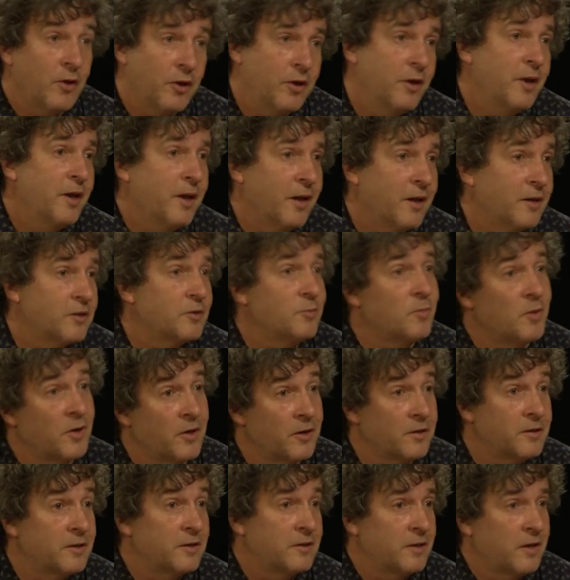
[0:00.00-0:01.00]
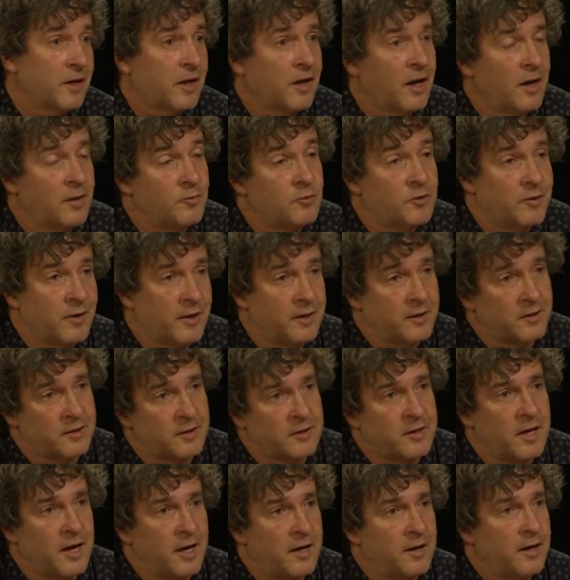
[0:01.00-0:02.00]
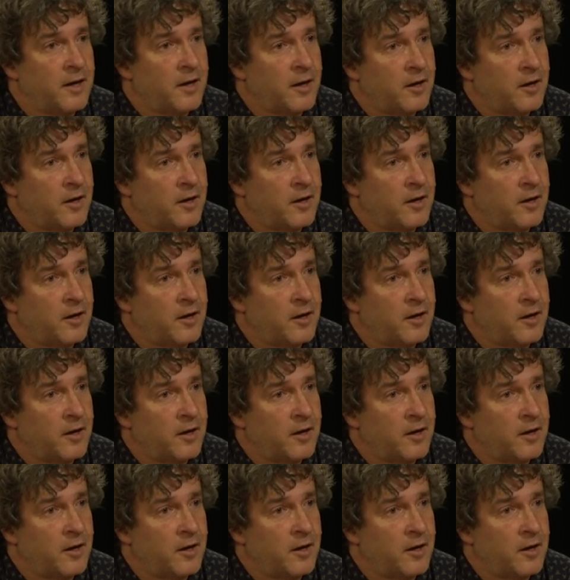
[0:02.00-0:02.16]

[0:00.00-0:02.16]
learning experience as I came to understand